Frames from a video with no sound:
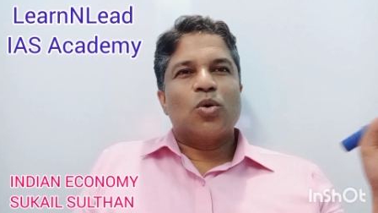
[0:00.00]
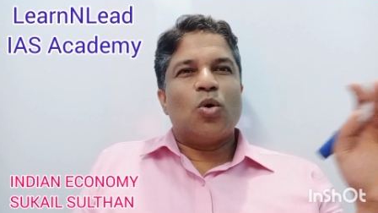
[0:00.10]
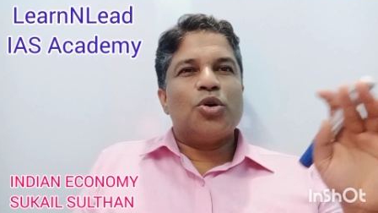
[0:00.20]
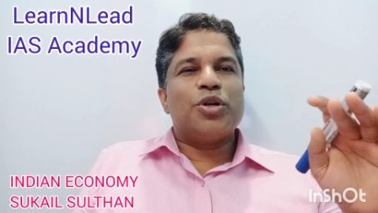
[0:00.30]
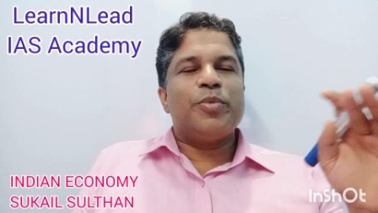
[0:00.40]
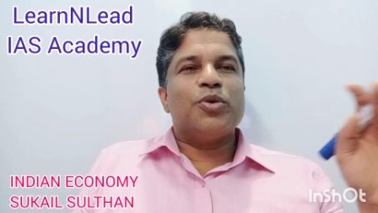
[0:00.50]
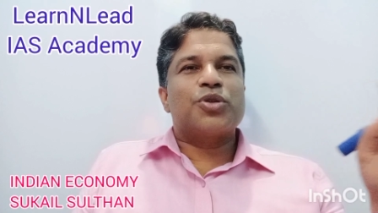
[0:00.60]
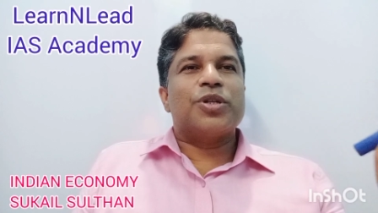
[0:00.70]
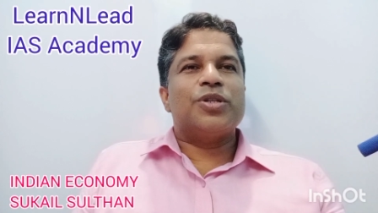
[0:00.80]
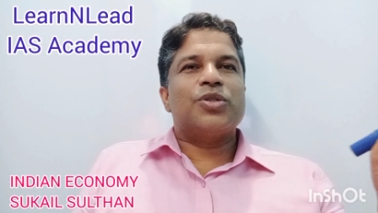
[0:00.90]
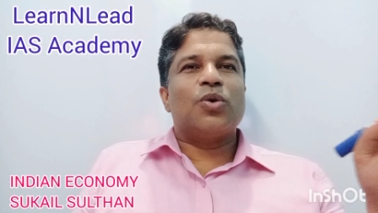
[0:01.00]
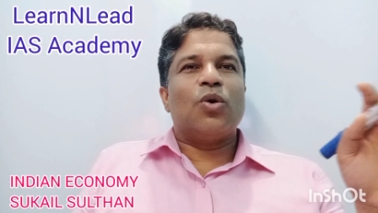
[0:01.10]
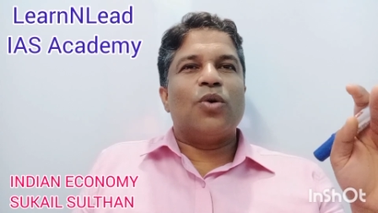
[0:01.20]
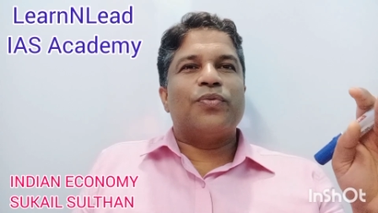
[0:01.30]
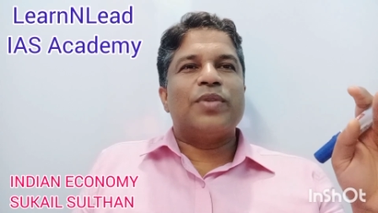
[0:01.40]
contributions
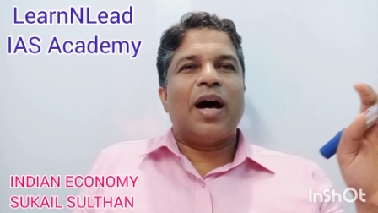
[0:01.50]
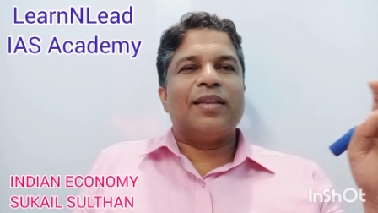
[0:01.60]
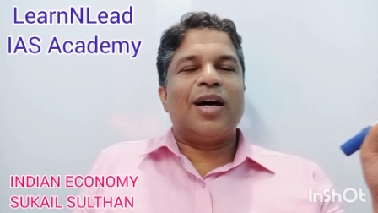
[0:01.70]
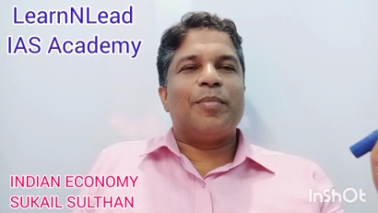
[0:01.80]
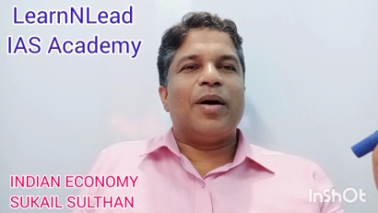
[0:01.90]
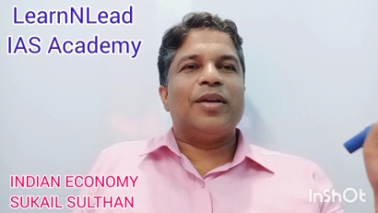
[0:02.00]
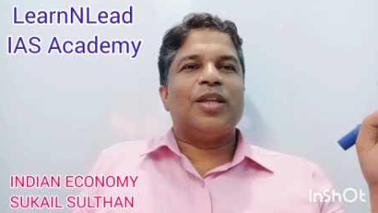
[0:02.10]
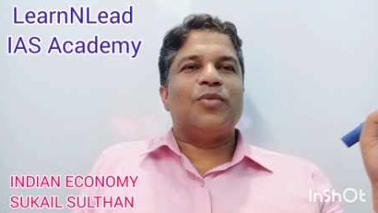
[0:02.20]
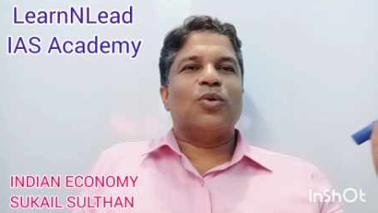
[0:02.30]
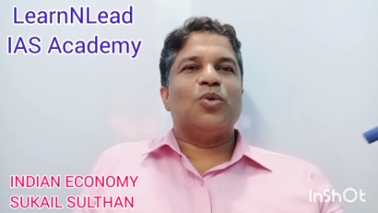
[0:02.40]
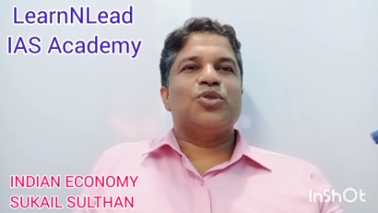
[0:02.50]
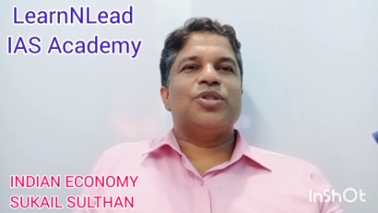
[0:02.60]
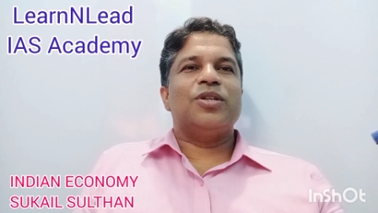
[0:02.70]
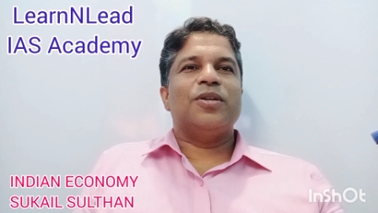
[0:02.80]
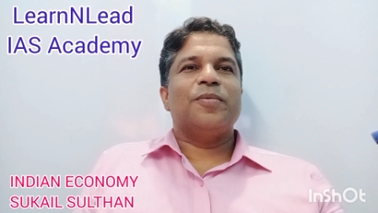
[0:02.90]
of Dadabhai
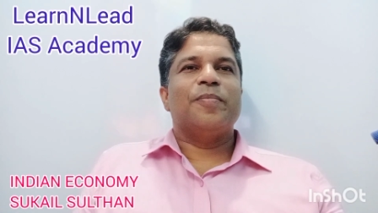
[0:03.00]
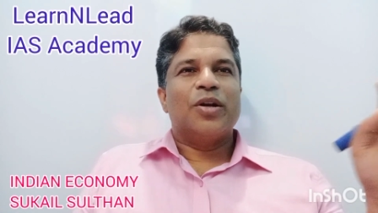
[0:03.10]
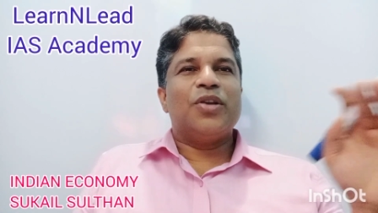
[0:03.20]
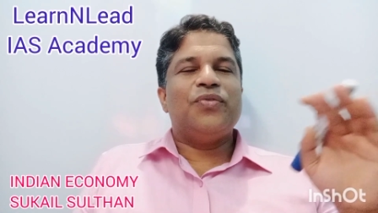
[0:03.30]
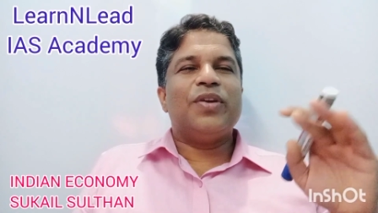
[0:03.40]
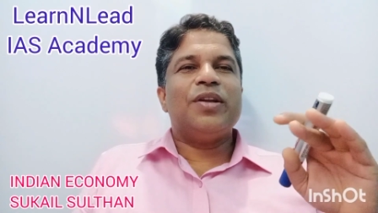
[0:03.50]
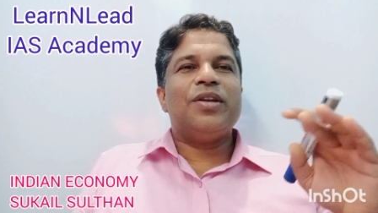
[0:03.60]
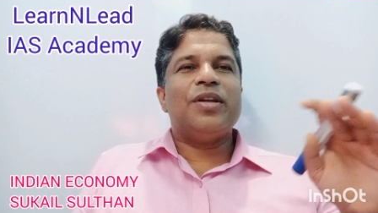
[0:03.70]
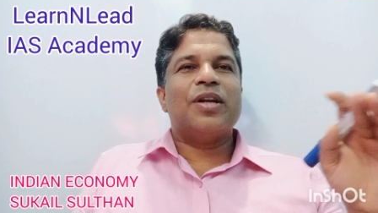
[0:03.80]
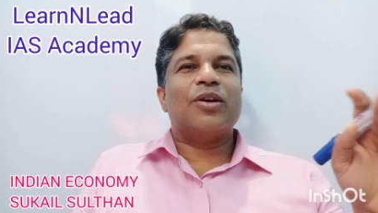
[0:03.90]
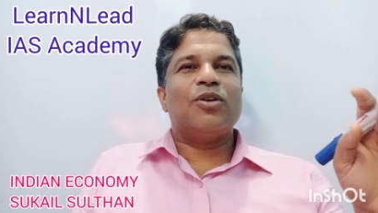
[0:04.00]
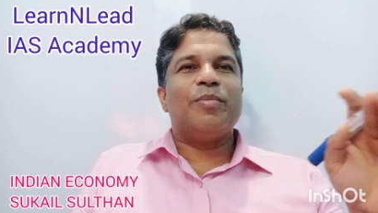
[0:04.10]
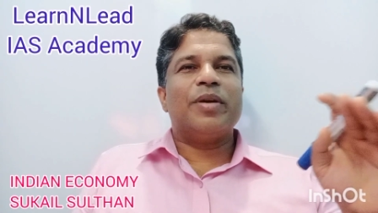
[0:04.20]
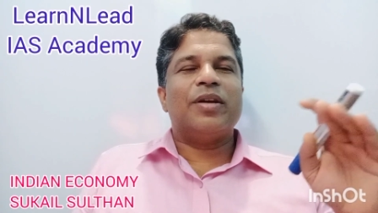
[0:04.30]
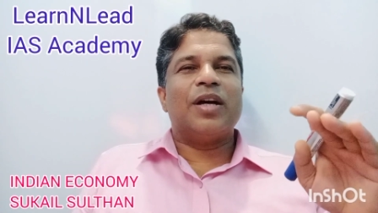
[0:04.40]
Naoroji, different
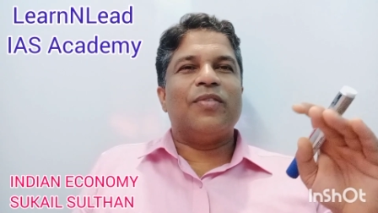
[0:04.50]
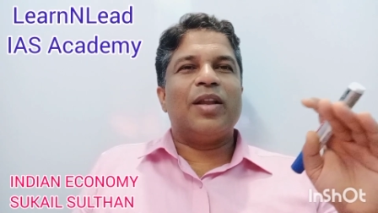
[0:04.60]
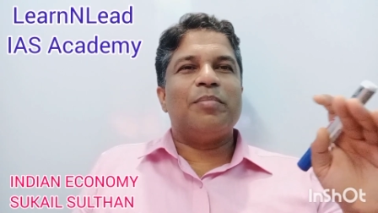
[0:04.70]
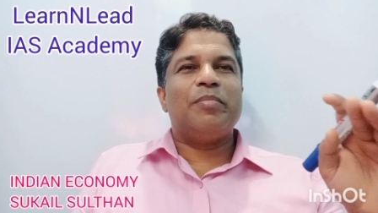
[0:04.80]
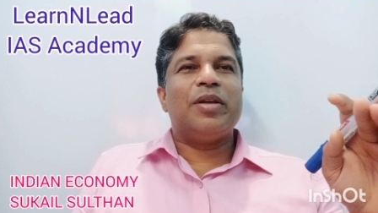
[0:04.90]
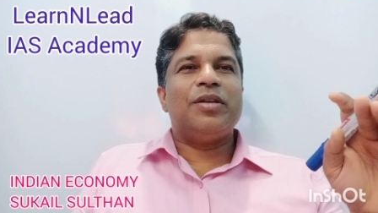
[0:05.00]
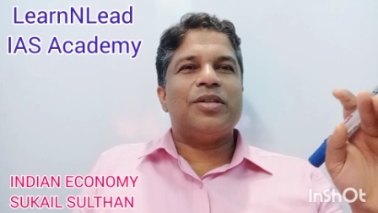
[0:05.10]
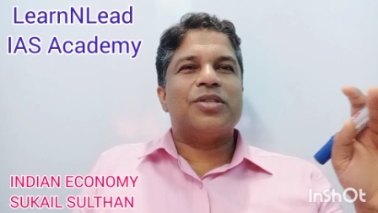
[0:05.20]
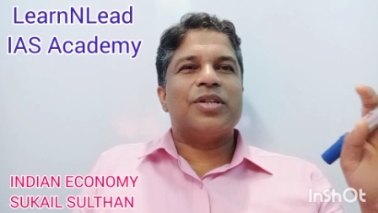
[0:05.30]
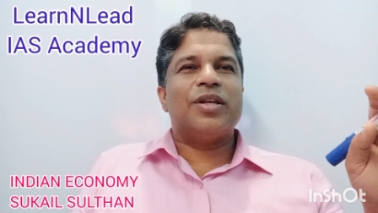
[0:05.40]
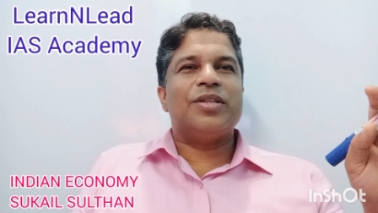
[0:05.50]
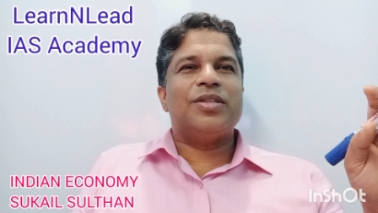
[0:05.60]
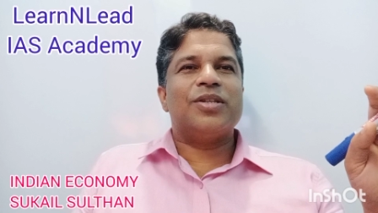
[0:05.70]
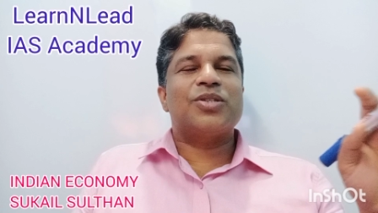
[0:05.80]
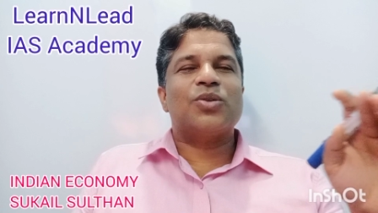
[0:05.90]
economic development
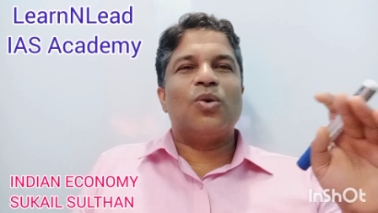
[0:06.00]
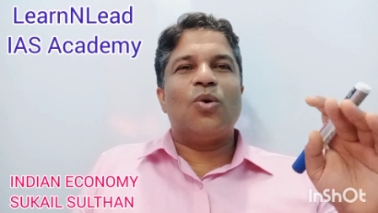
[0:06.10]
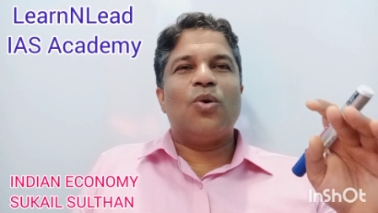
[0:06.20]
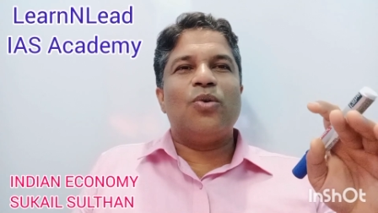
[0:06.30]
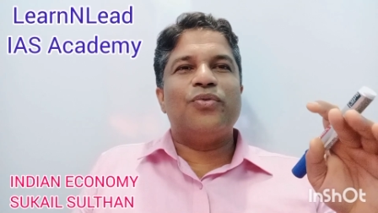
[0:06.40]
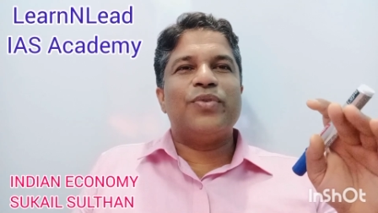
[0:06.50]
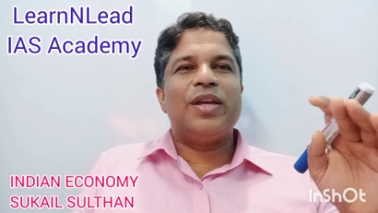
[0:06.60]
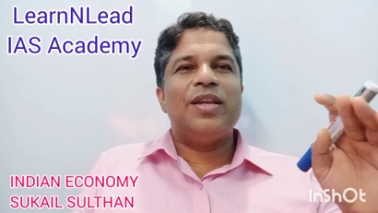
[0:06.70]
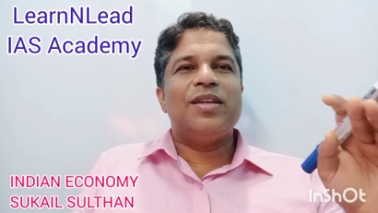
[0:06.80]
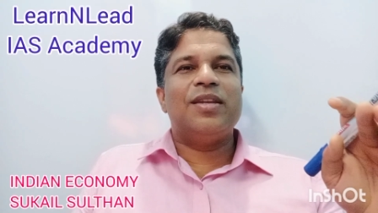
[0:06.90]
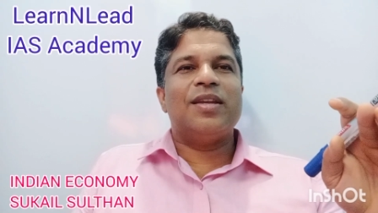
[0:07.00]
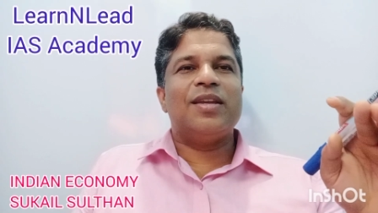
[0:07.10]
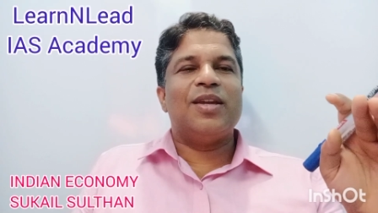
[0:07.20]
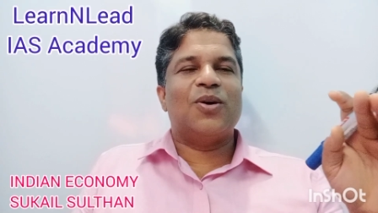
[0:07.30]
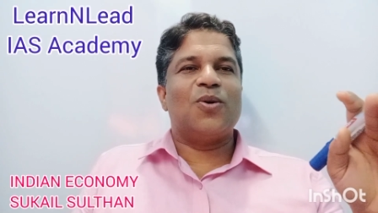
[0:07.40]
stages of
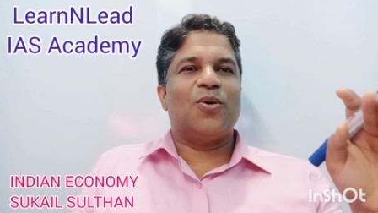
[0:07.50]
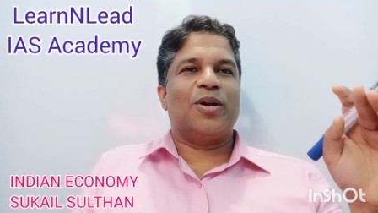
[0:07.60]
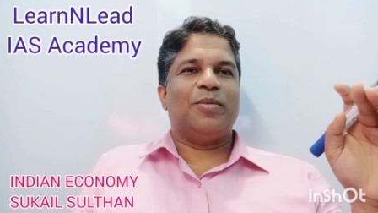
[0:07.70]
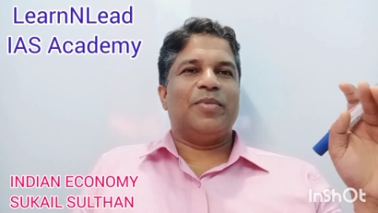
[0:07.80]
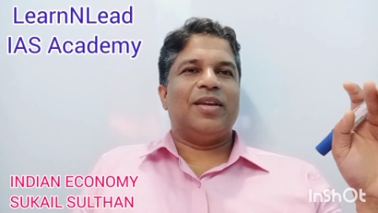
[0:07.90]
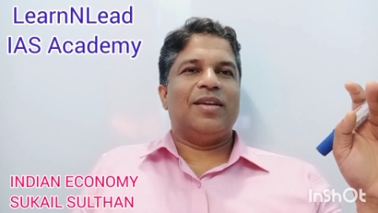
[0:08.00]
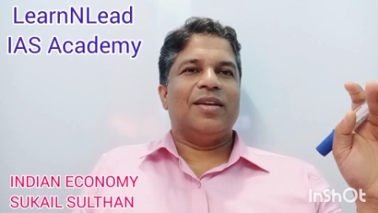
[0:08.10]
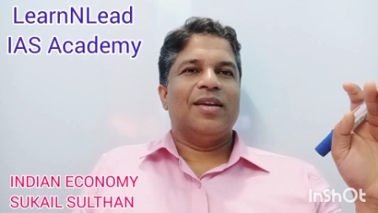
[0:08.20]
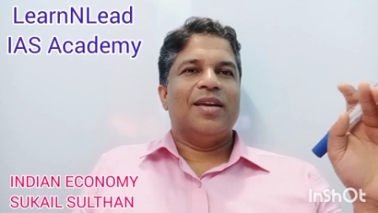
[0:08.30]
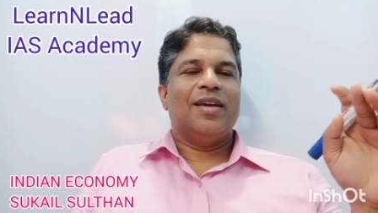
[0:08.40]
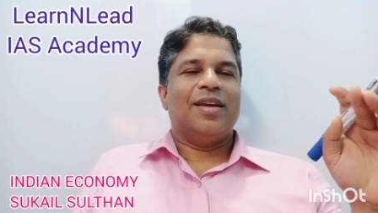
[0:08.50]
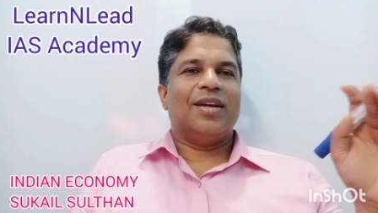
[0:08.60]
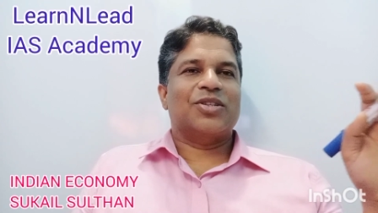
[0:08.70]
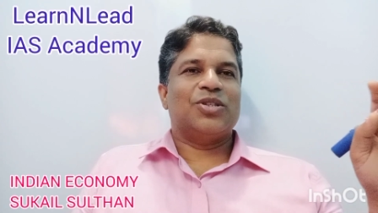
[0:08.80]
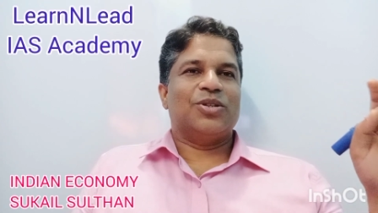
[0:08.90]
Indian economy,
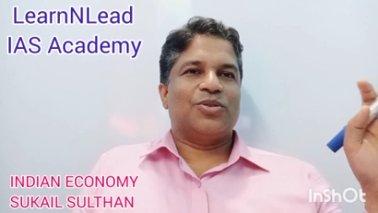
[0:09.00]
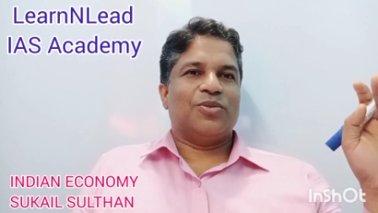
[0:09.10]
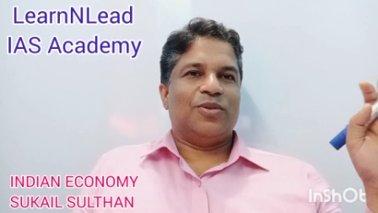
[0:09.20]
etc.